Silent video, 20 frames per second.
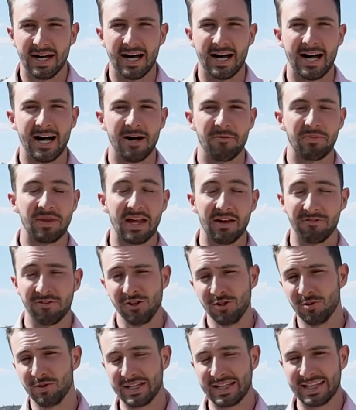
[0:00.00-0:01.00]
Um, if
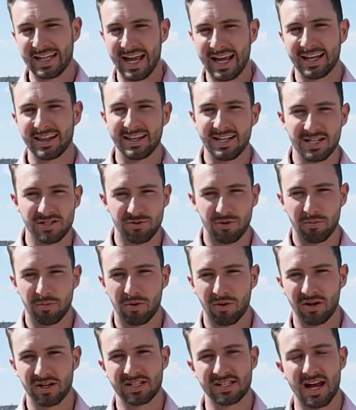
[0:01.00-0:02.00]
you would like these
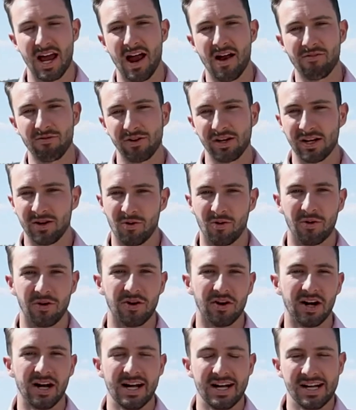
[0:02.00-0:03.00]
reports every
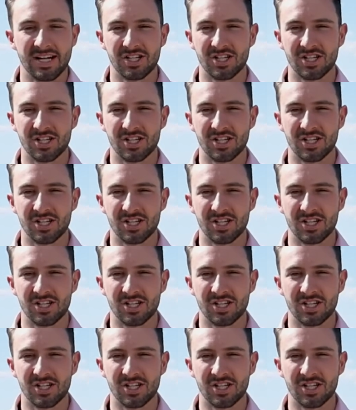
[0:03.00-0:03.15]
quarter,